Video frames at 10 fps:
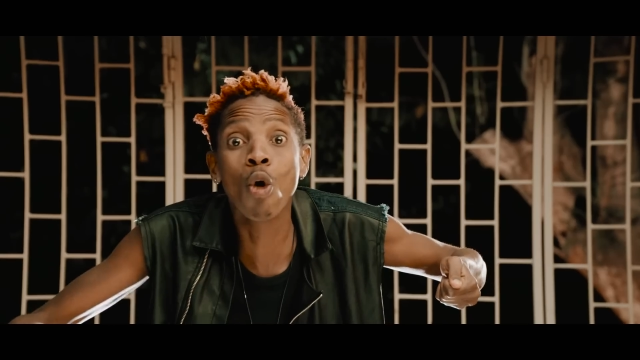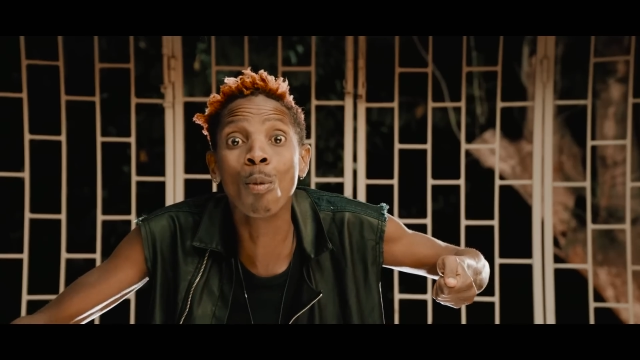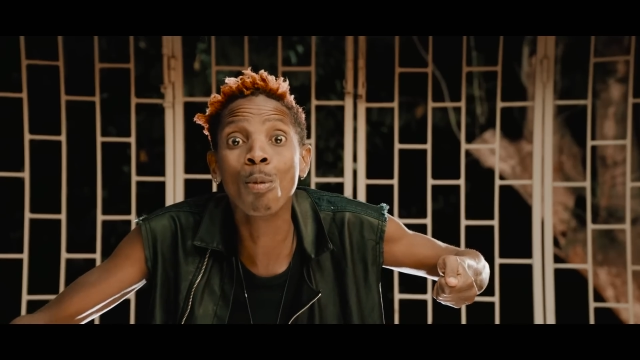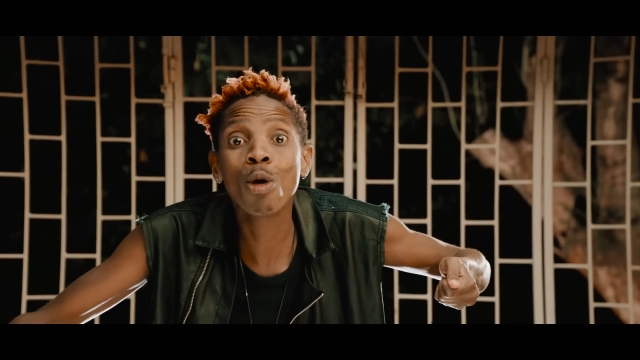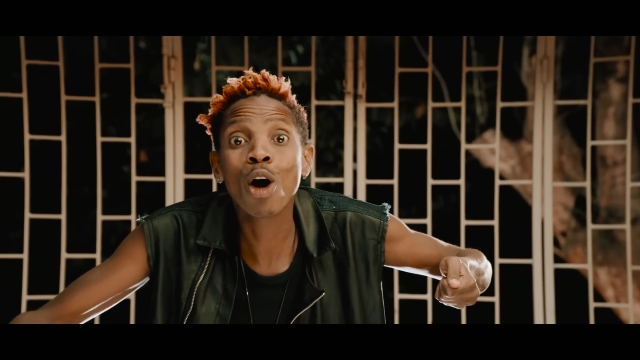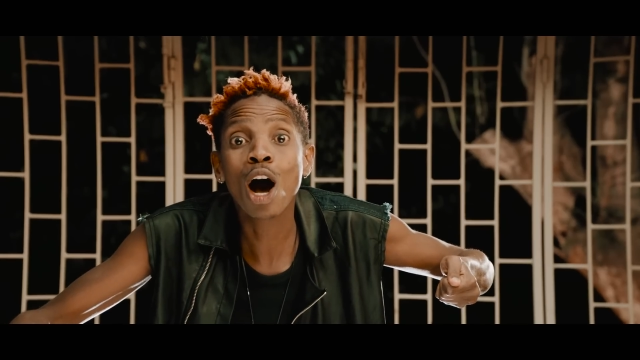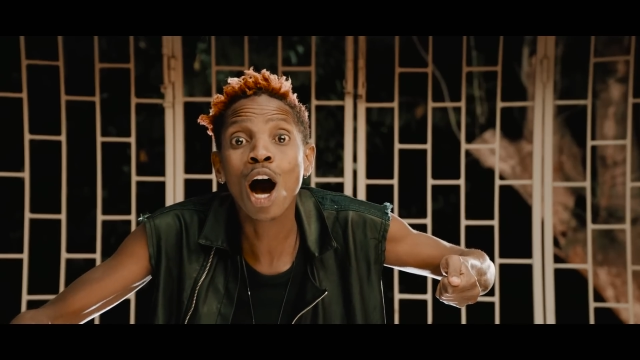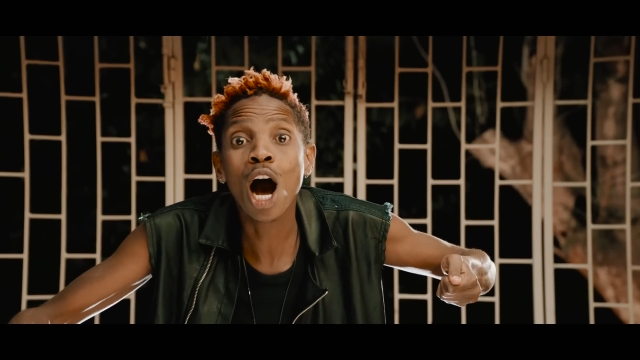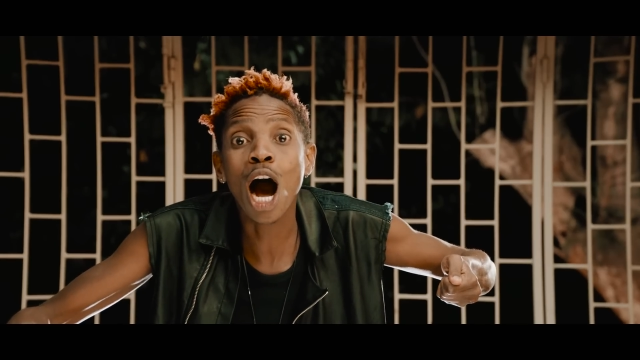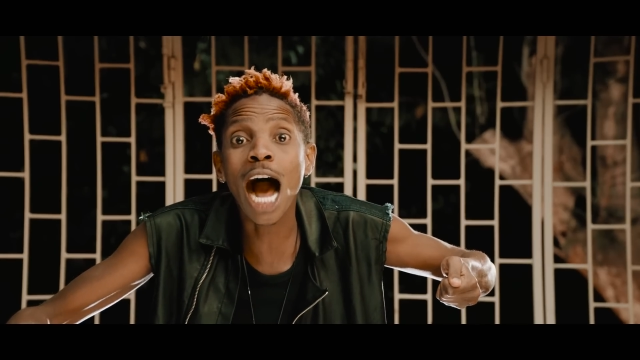home
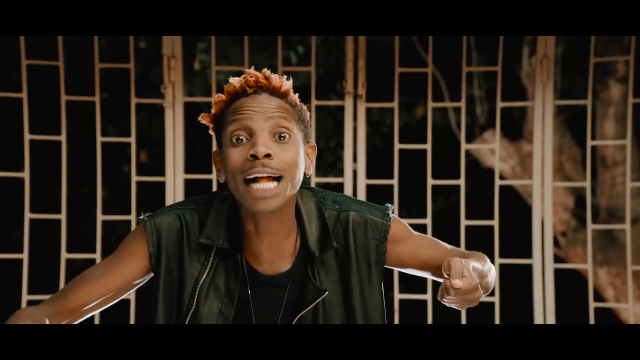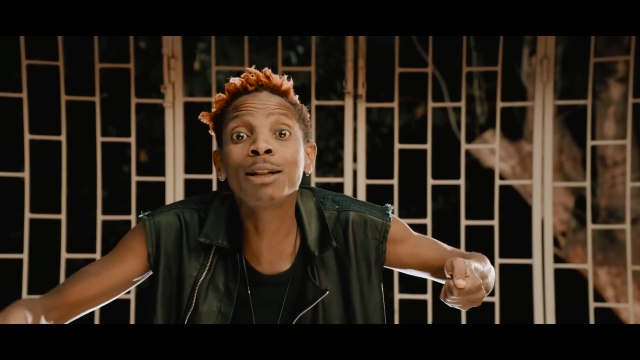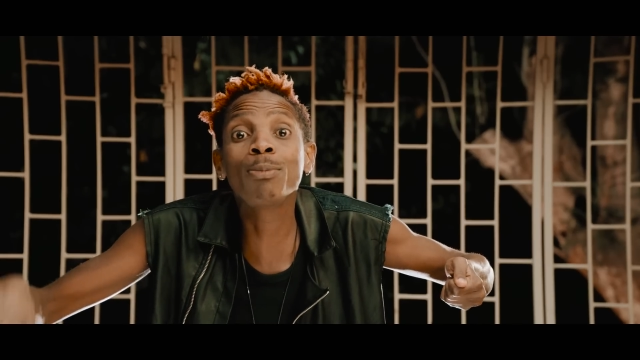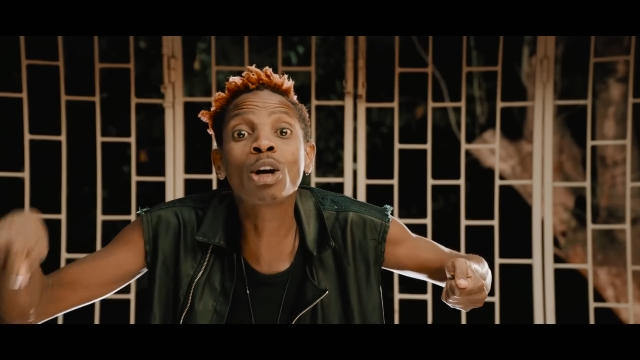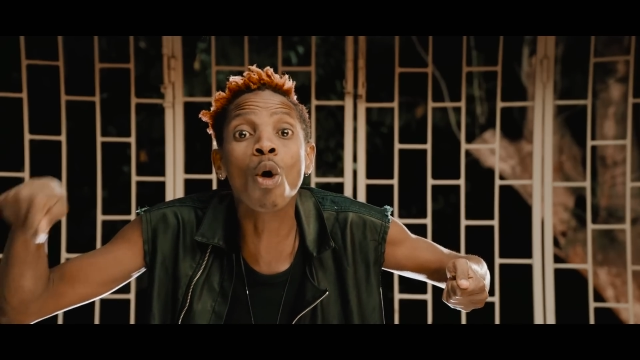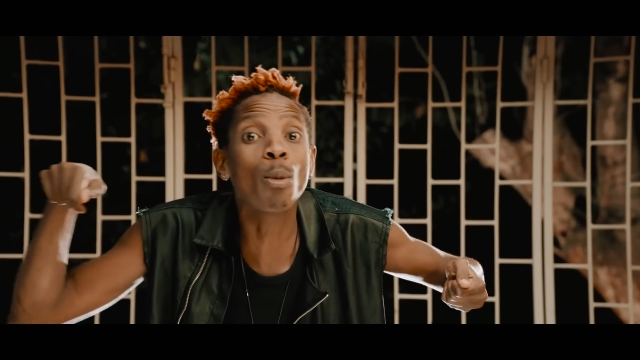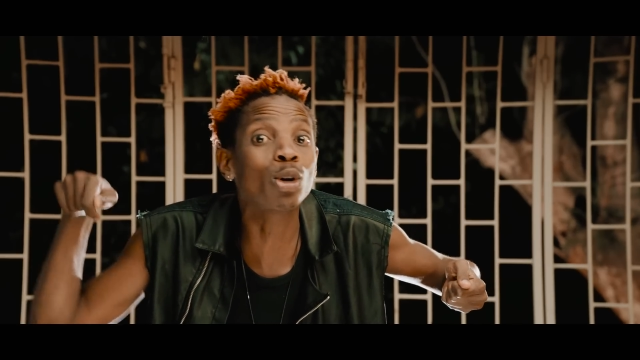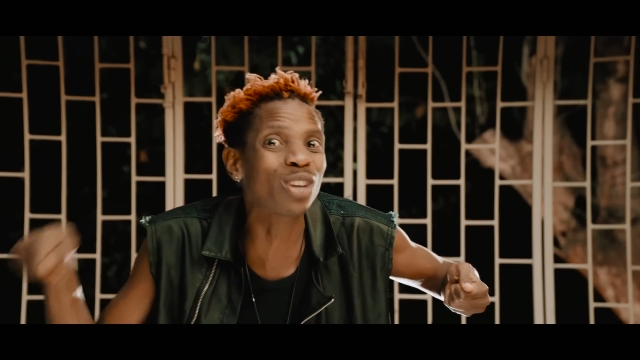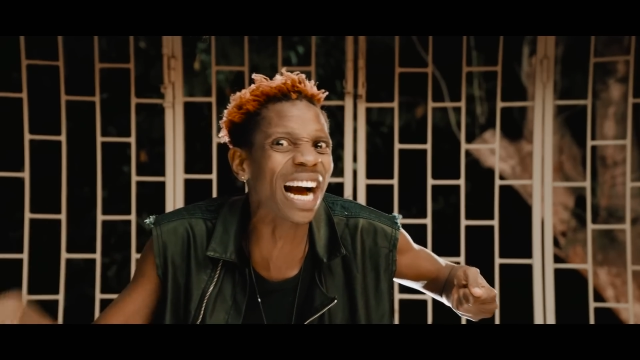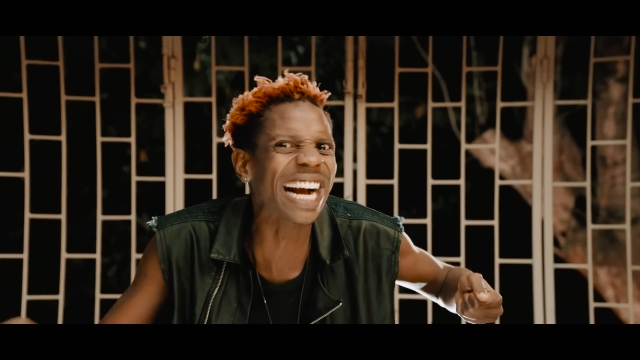and become
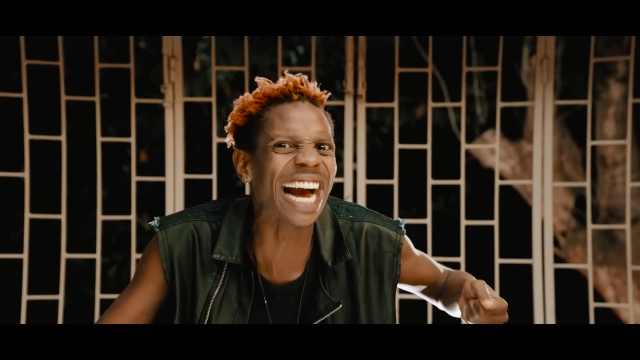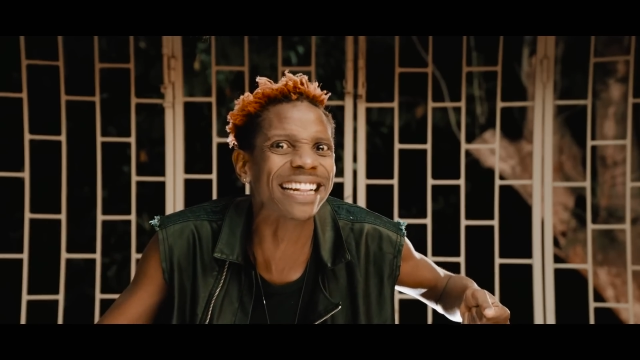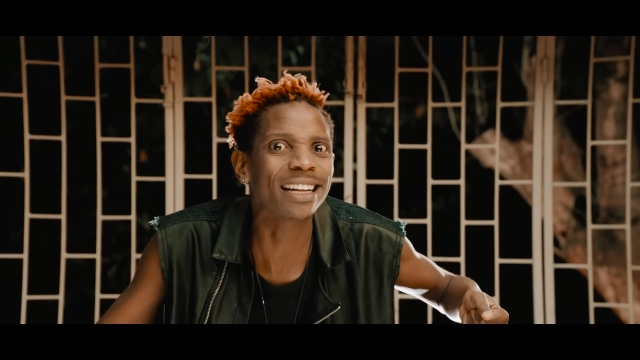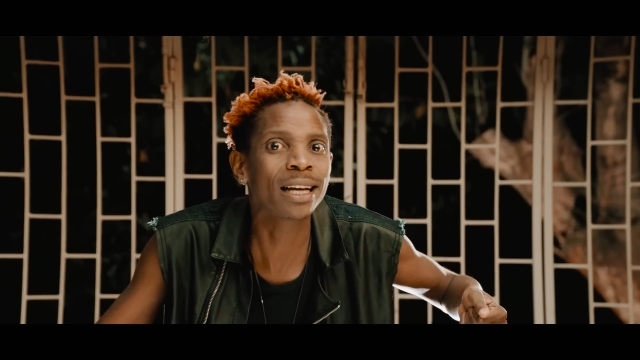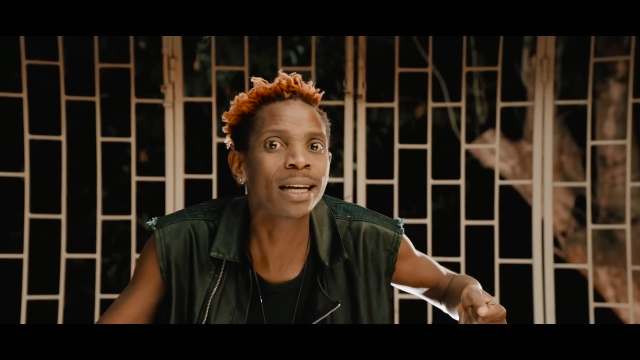a drunkard.